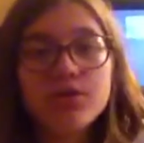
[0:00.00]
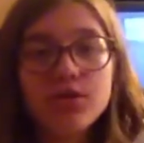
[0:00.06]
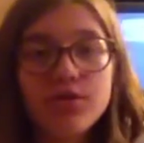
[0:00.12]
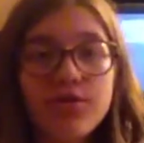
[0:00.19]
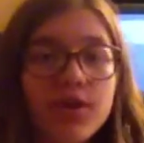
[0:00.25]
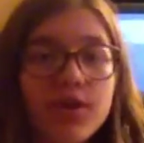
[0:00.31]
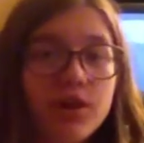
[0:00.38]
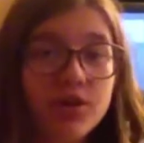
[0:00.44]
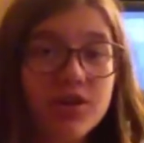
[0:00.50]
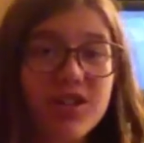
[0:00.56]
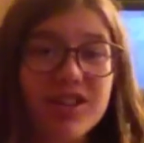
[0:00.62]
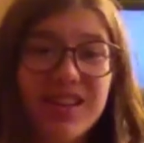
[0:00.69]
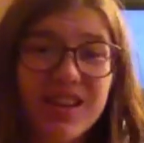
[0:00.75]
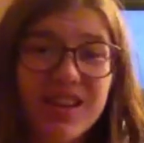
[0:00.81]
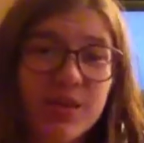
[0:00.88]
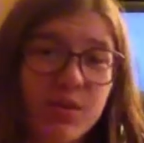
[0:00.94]
your fingers just
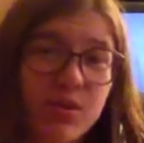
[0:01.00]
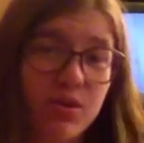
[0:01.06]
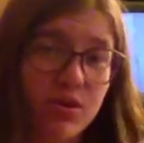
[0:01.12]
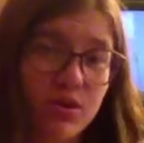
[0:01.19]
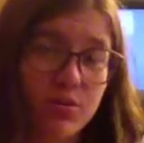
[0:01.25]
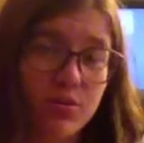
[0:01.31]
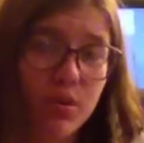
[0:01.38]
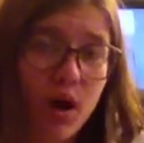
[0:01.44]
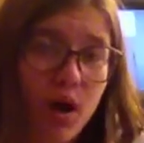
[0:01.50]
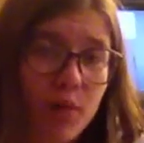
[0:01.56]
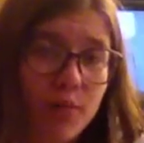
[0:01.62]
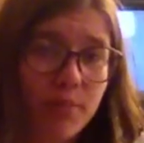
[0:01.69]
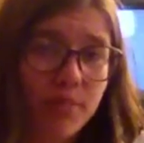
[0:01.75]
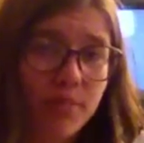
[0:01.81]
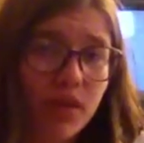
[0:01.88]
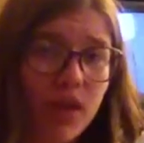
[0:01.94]
like you would use your palm.
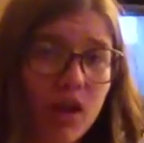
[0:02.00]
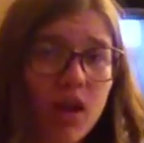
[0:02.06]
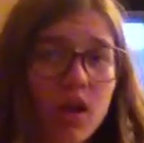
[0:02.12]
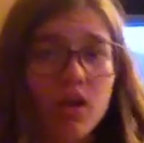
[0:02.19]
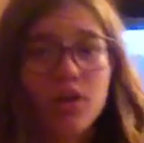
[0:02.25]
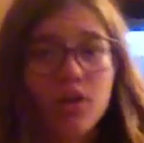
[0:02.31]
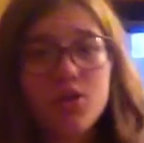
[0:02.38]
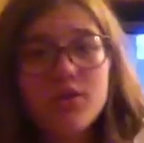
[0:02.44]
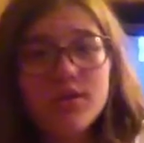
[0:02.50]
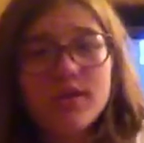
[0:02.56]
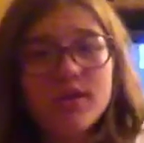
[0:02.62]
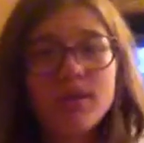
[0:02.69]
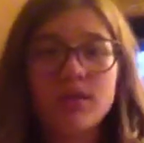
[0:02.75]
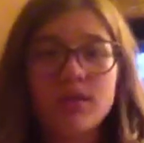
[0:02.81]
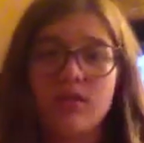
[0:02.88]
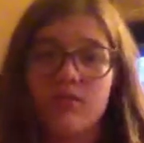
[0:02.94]
Use it
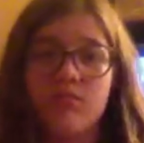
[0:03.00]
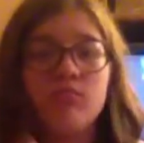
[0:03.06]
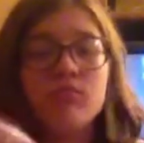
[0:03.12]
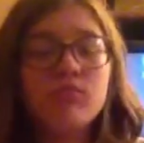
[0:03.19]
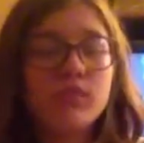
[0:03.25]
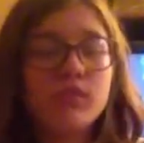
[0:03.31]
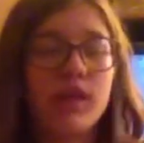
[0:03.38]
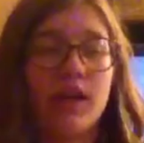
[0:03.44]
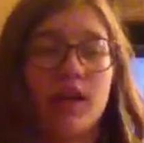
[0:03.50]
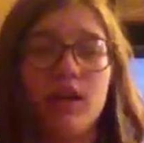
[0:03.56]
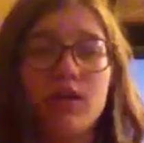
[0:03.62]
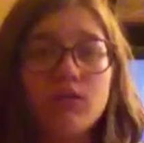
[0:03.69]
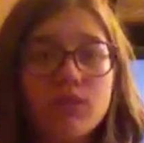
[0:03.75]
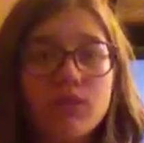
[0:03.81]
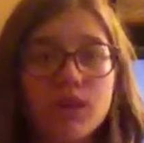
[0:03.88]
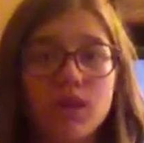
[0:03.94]
to let go,
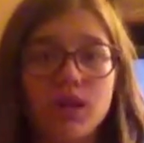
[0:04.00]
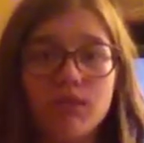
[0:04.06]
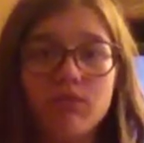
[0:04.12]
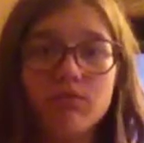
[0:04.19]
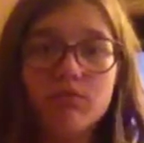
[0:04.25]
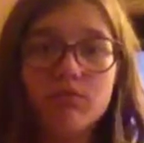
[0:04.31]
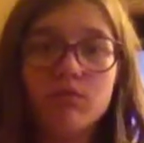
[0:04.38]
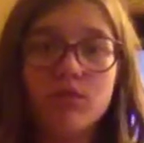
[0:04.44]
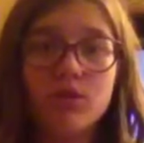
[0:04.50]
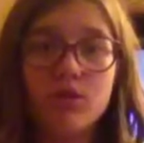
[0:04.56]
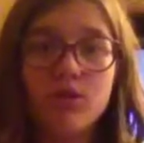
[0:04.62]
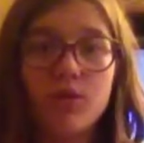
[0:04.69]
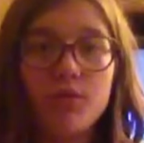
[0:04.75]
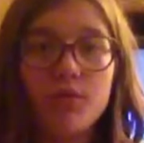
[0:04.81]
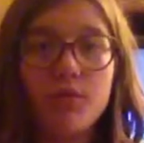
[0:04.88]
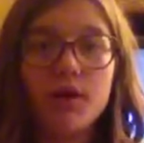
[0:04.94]
do what
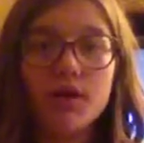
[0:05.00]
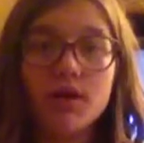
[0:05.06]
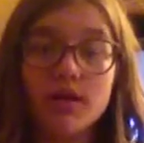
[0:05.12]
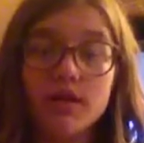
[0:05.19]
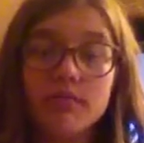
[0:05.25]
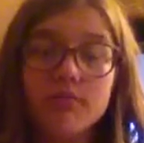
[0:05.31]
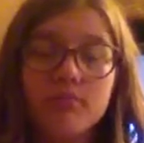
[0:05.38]
a ball does.